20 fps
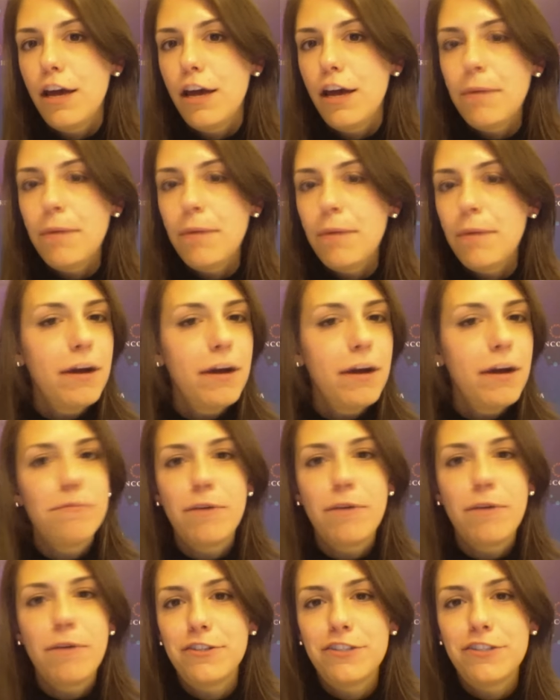public-private
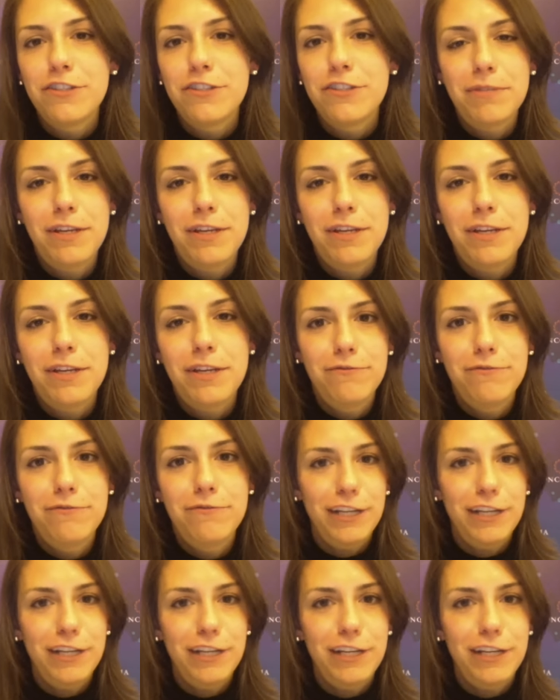partnerships have
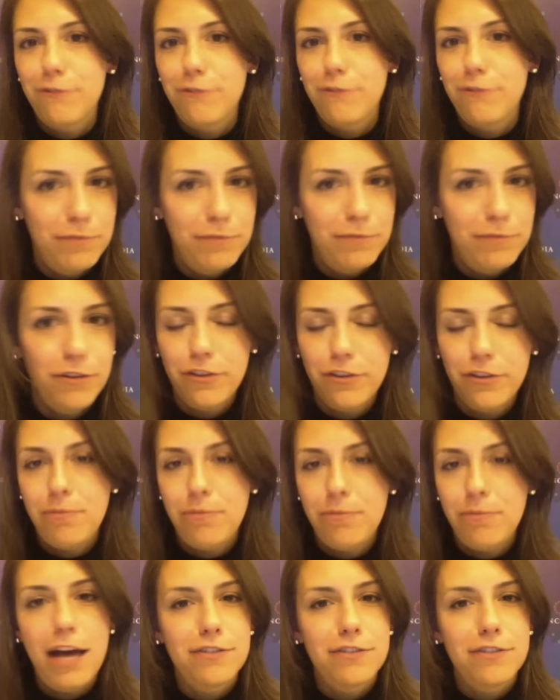transformed over the
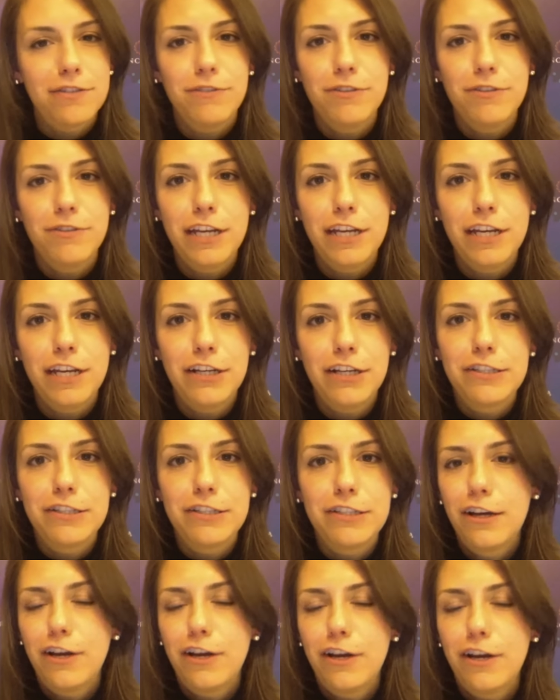past few years.
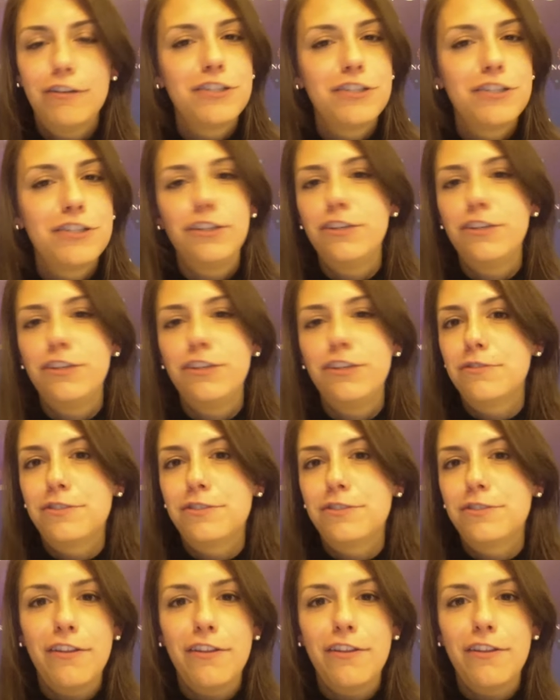Originally, you
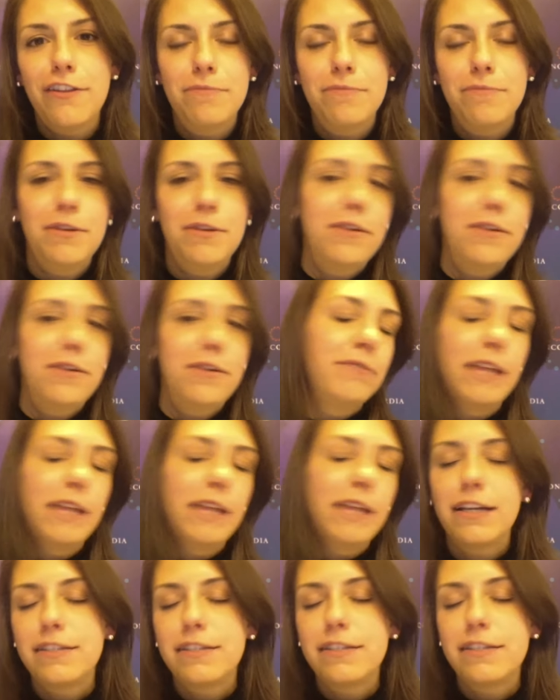saw them, you know,
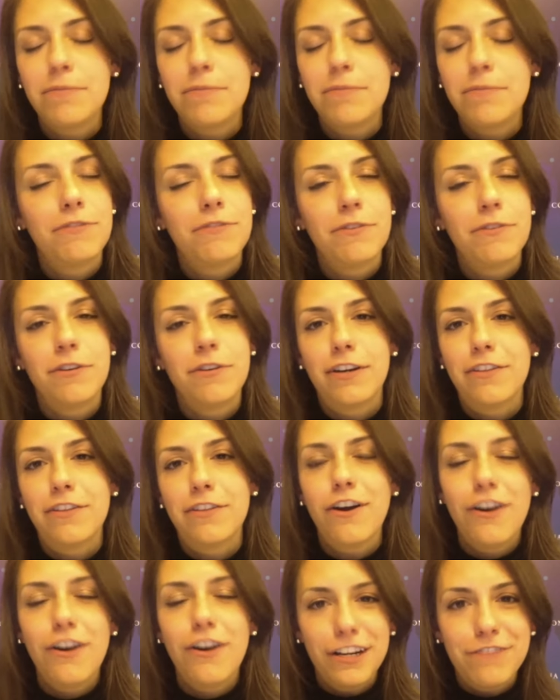like I said before, in the
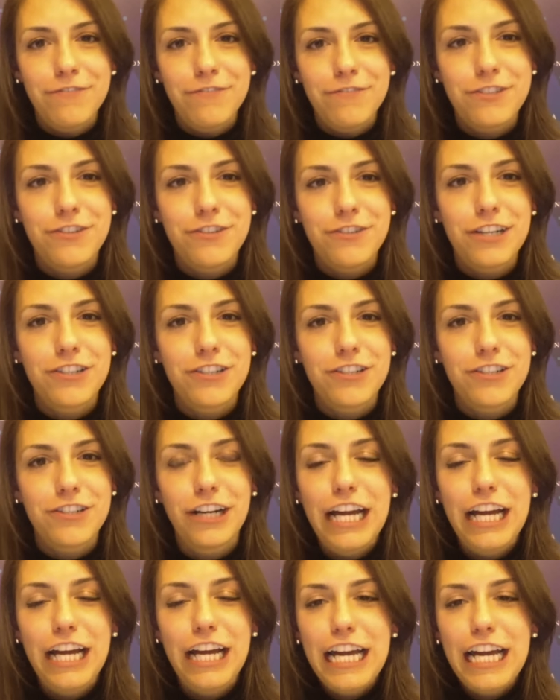hard
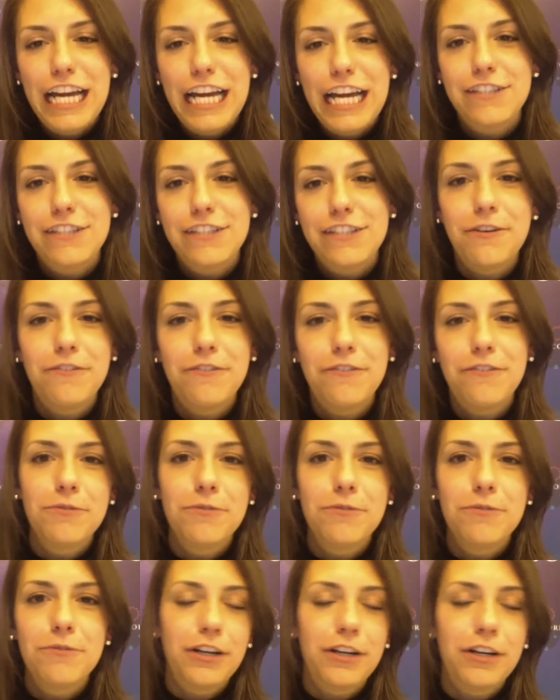infrastructure. And so if you
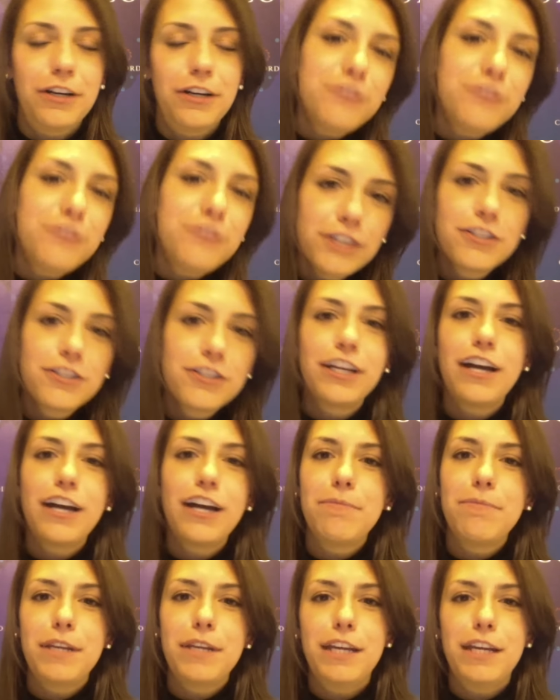were a construction
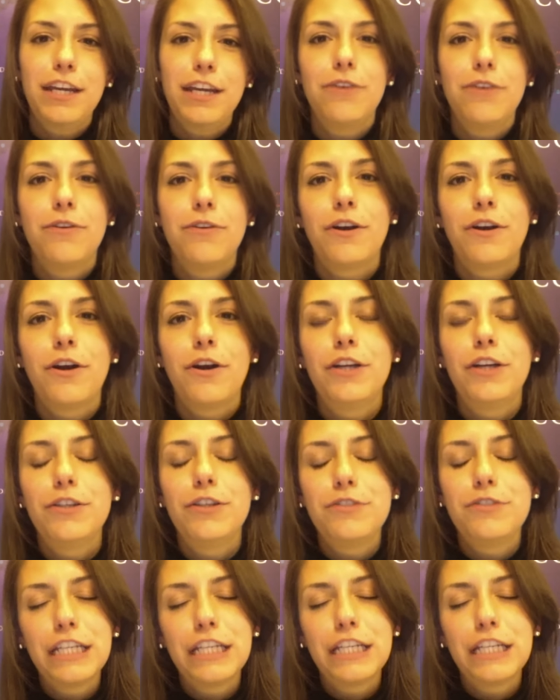company or a
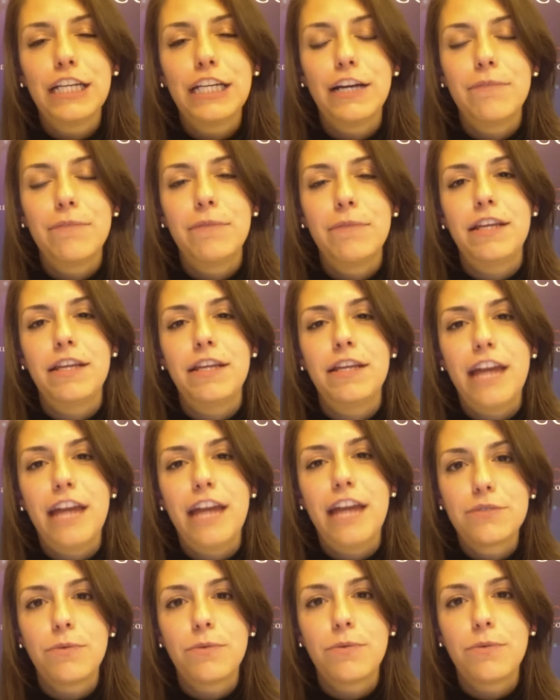utility company,
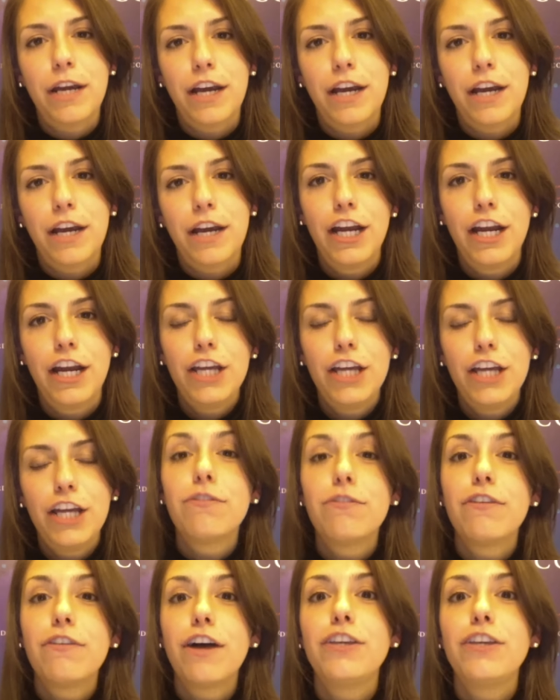that's where
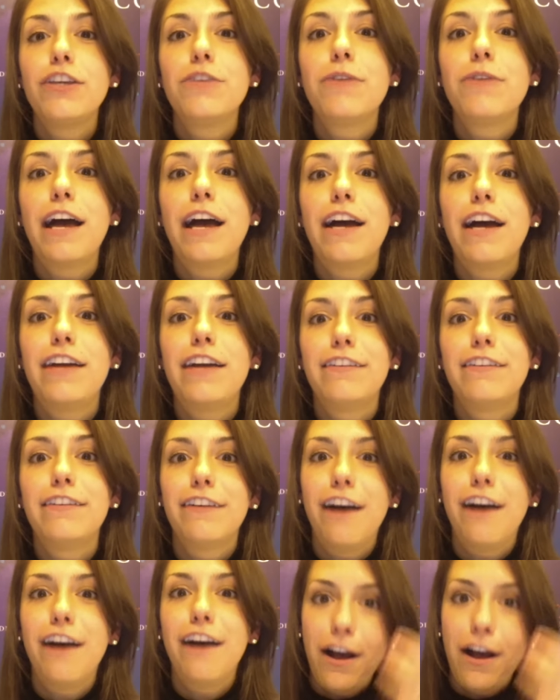you thought you had
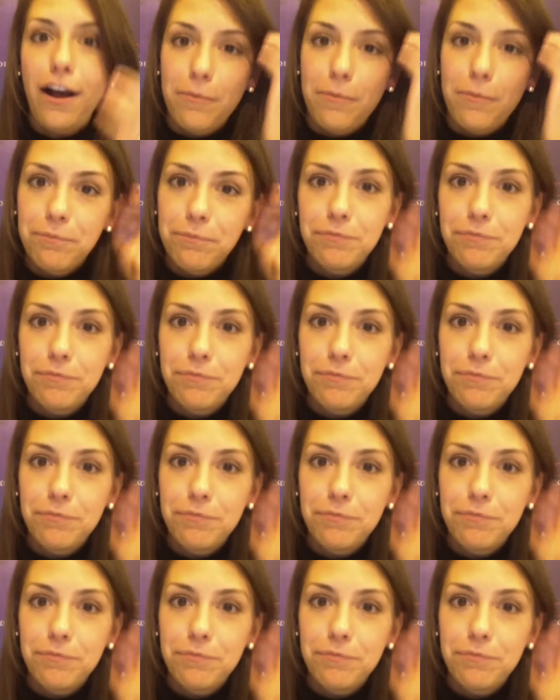um,